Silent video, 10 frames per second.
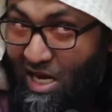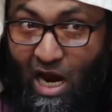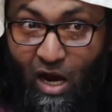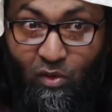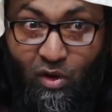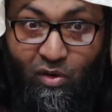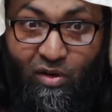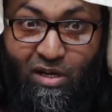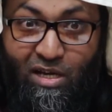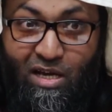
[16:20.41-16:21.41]
how
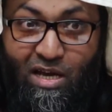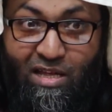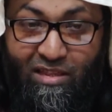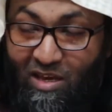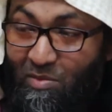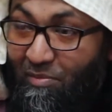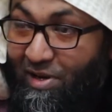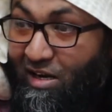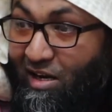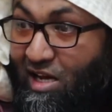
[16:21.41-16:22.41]
long the Imam
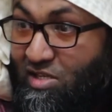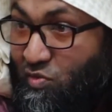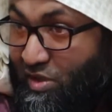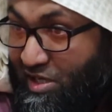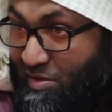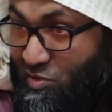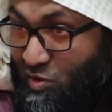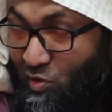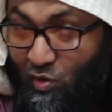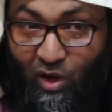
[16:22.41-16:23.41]
can last when it comes to
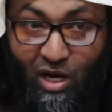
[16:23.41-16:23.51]
ruku',